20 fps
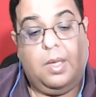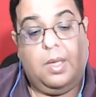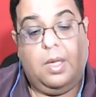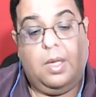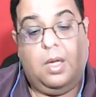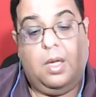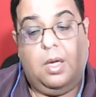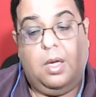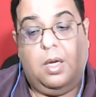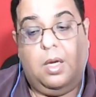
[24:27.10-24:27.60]

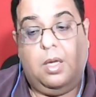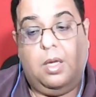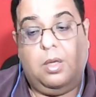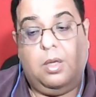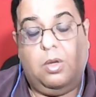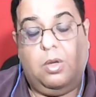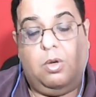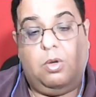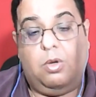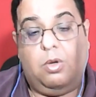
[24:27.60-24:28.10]
uh,
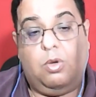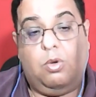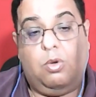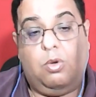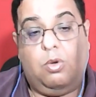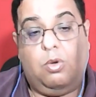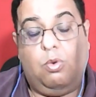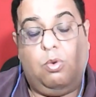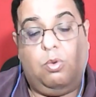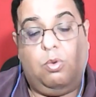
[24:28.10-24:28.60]
you know,
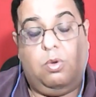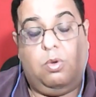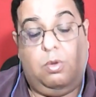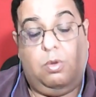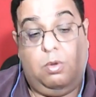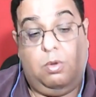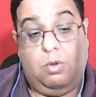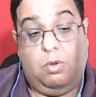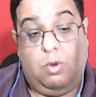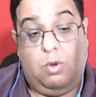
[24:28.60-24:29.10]
to
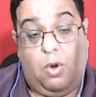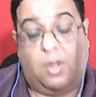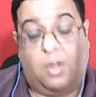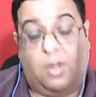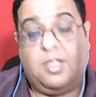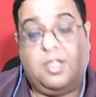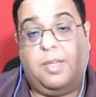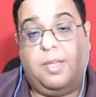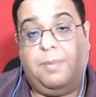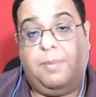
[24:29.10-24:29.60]

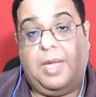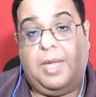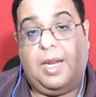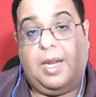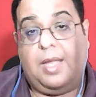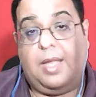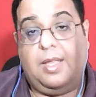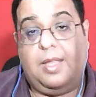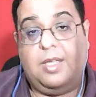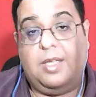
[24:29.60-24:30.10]
launch something
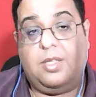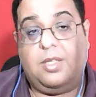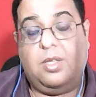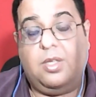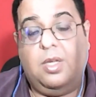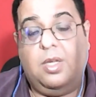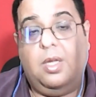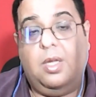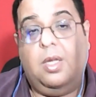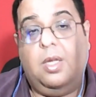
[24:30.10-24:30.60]
like this,
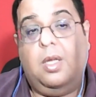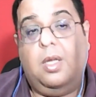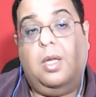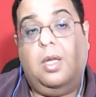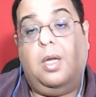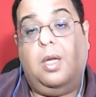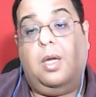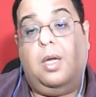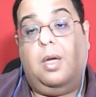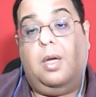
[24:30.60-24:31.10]

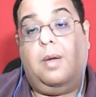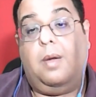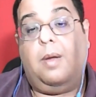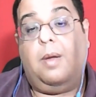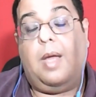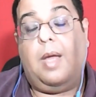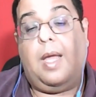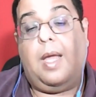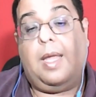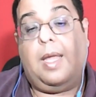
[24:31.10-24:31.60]
uh,
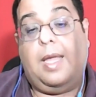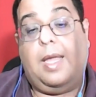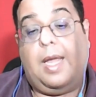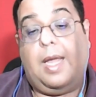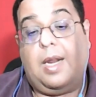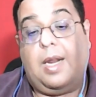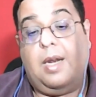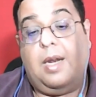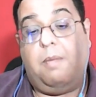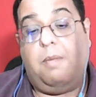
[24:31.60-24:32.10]

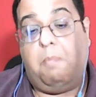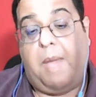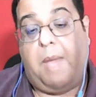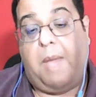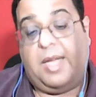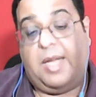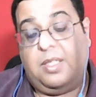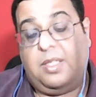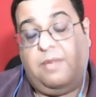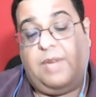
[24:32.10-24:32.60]
get a
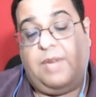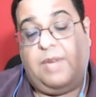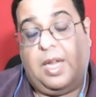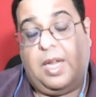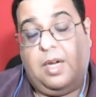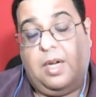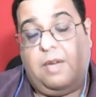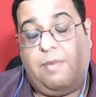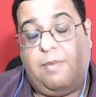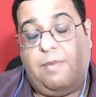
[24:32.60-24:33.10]
massive
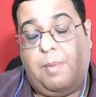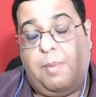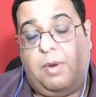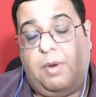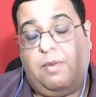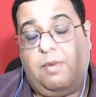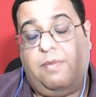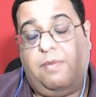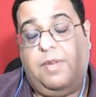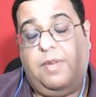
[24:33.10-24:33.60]
negative
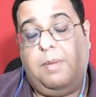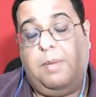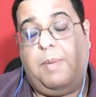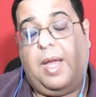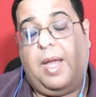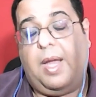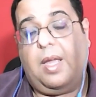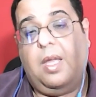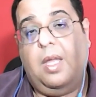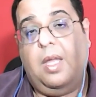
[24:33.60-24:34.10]
amount of
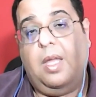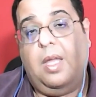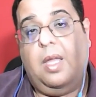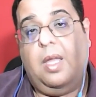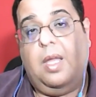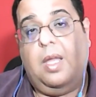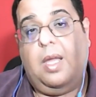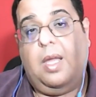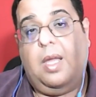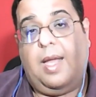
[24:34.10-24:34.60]
feedback,
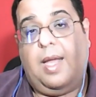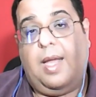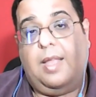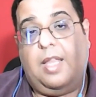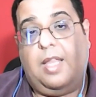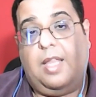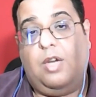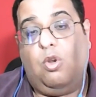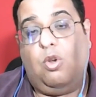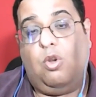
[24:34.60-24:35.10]
and
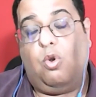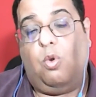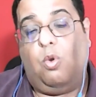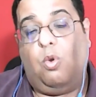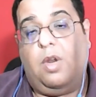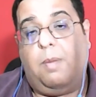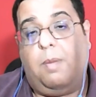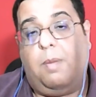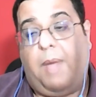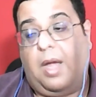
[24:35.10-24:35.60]
then to
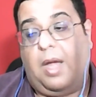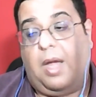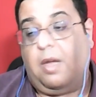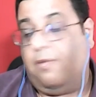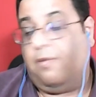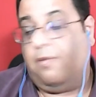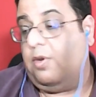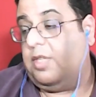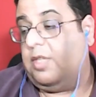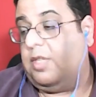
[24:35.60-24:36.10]
roll it back.
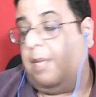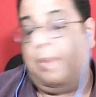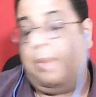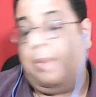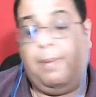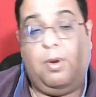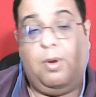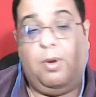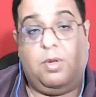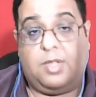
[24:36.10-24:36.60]
Of course, there are
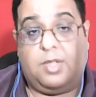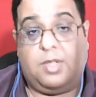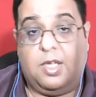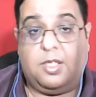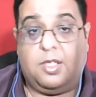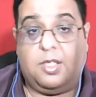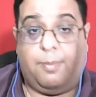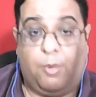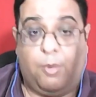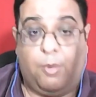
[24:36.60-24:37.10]
people who are still
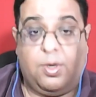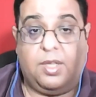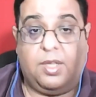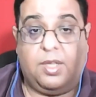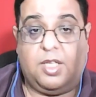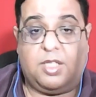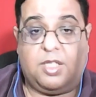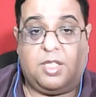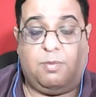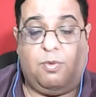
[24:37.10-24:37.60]
supporting
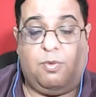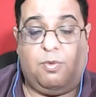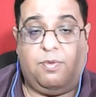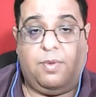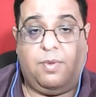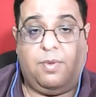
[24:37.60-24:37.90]
this move.